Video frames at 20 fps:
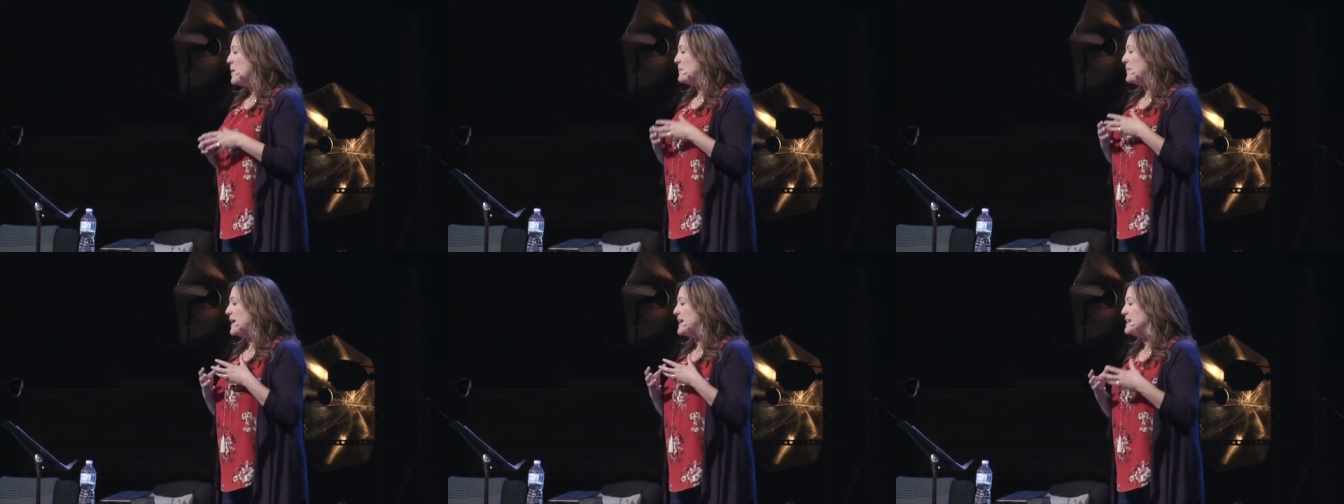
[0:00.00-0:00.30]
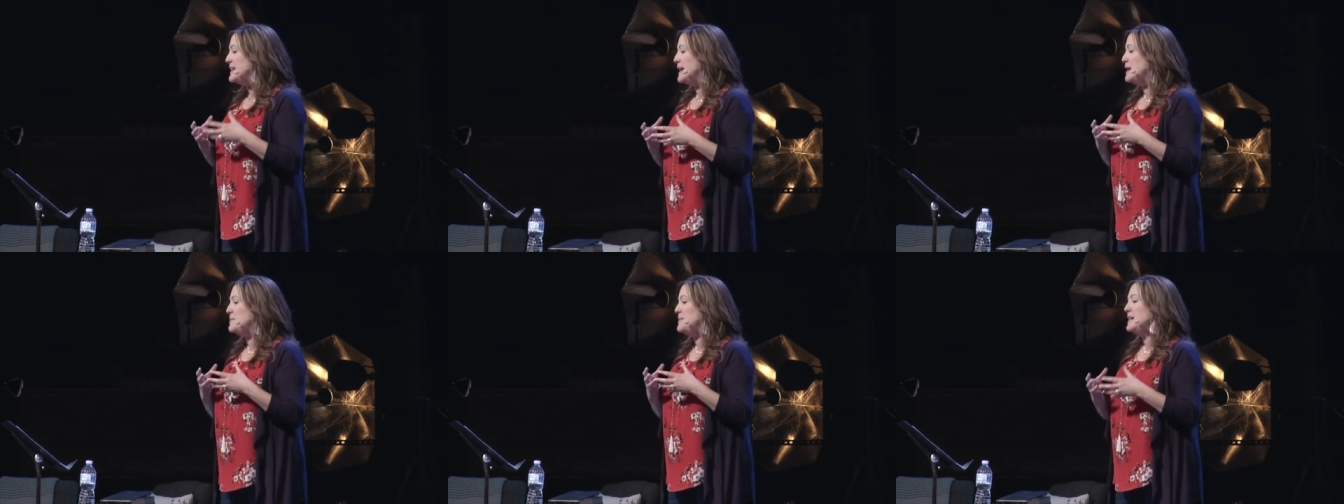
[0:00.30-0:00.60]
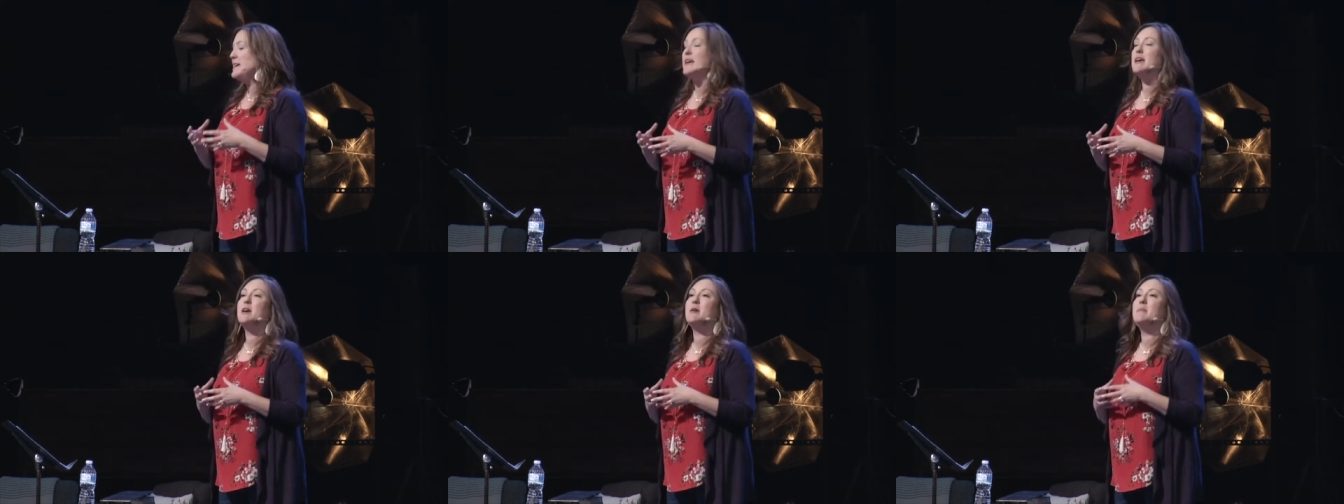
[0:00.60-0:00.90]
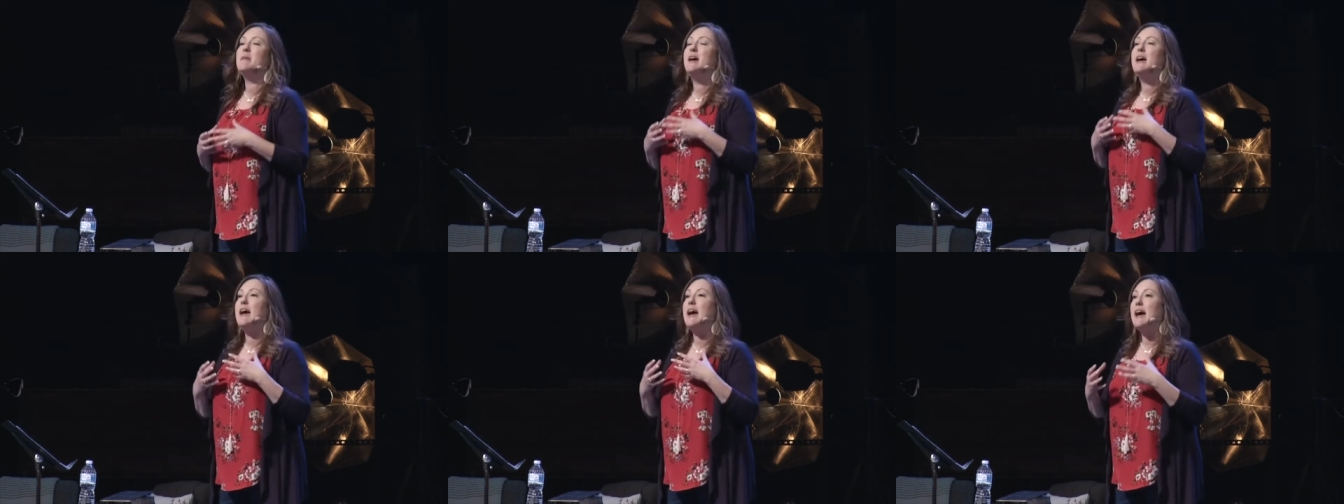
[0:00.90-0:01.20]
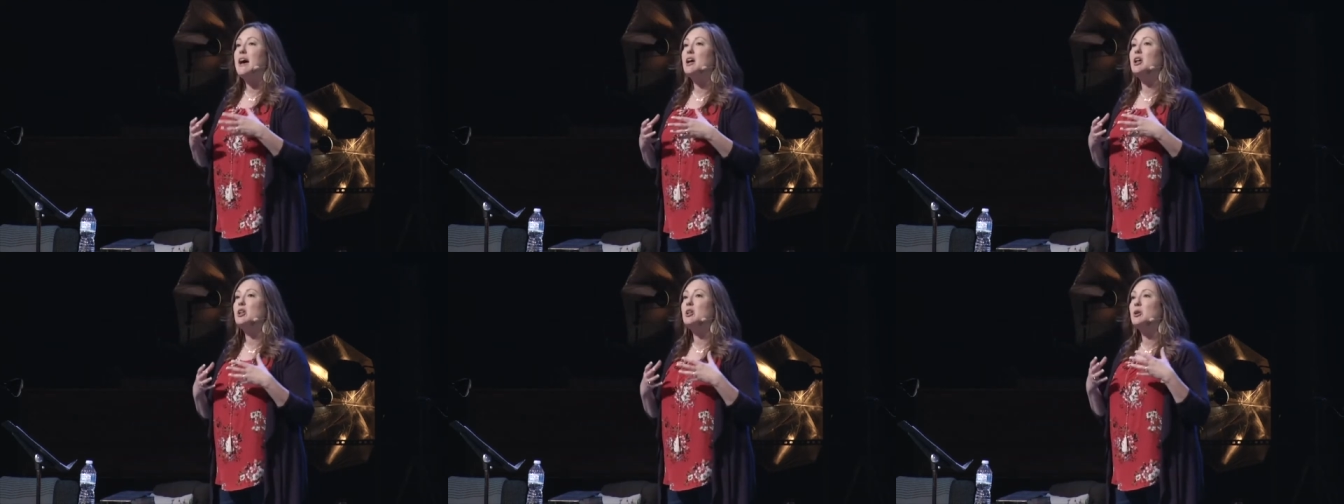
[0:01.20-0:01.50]
by naming him
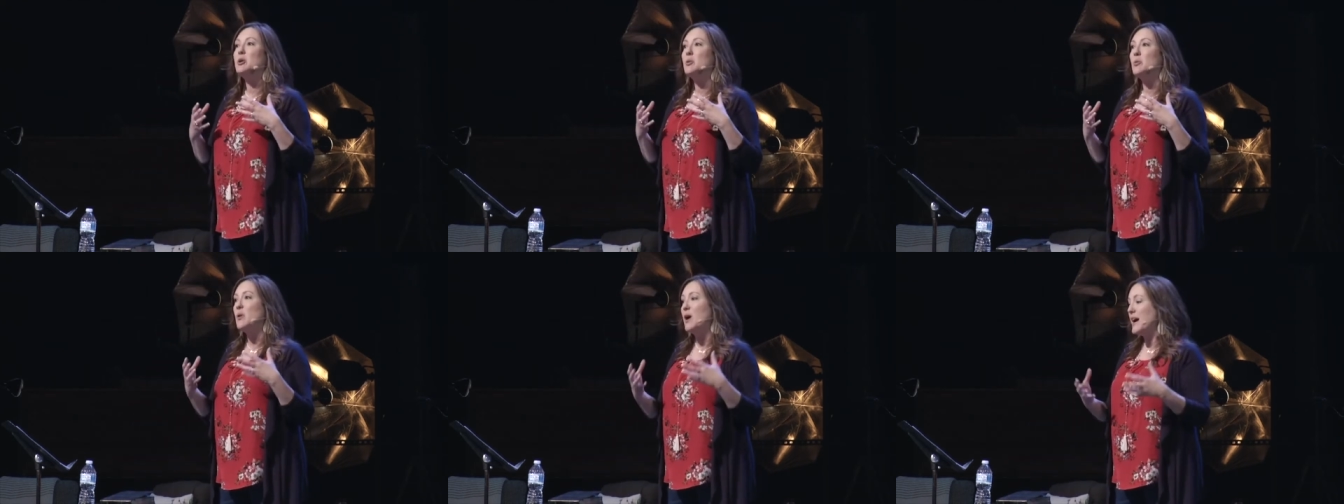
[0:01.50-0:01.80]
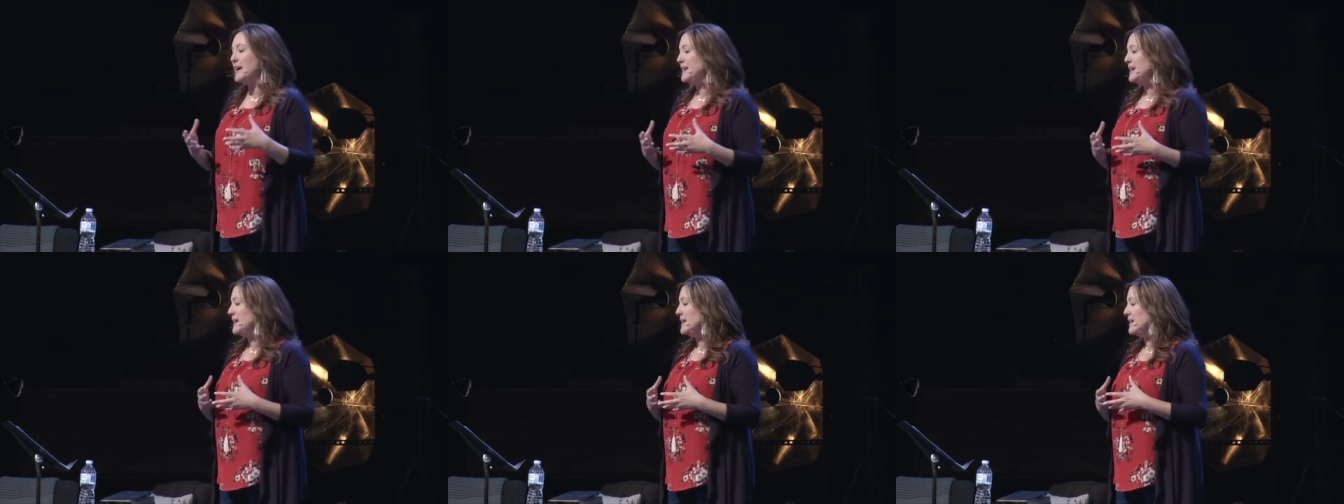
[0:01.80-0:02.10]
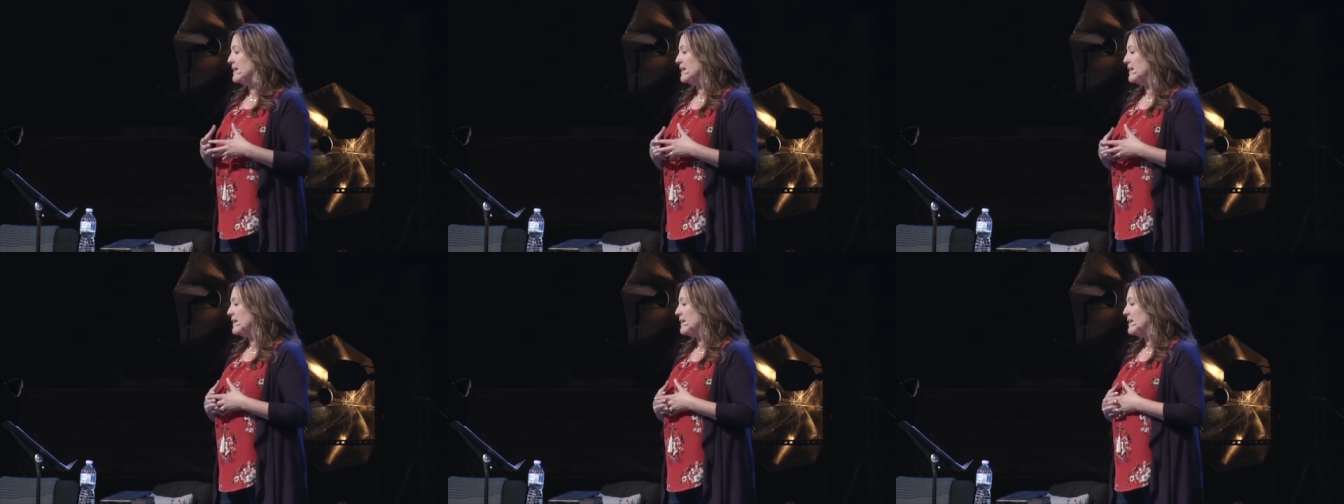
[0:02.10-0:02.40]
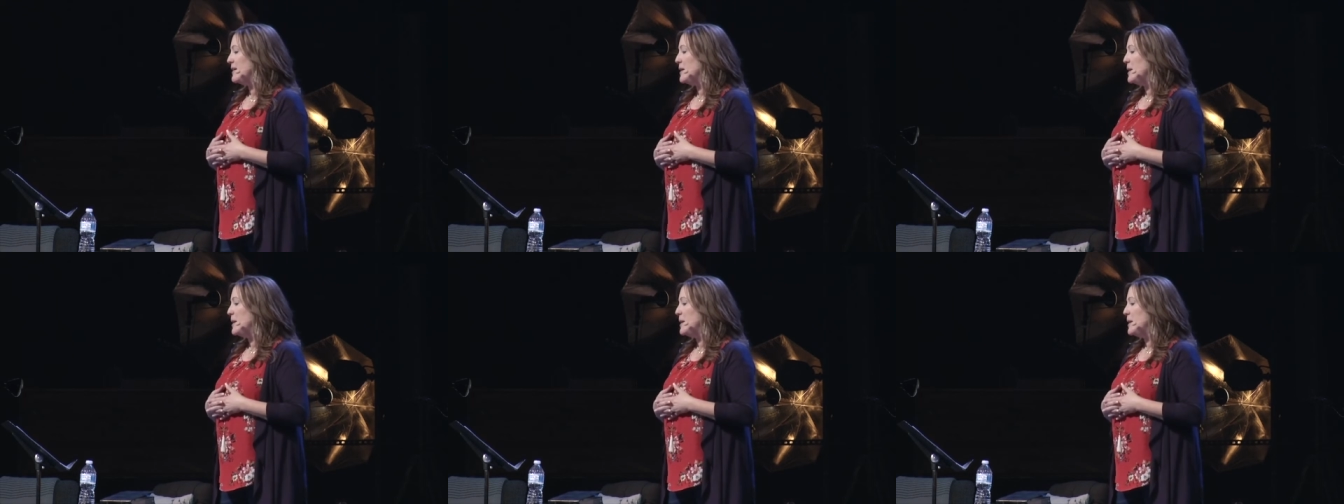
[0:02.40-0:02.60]
El Rai,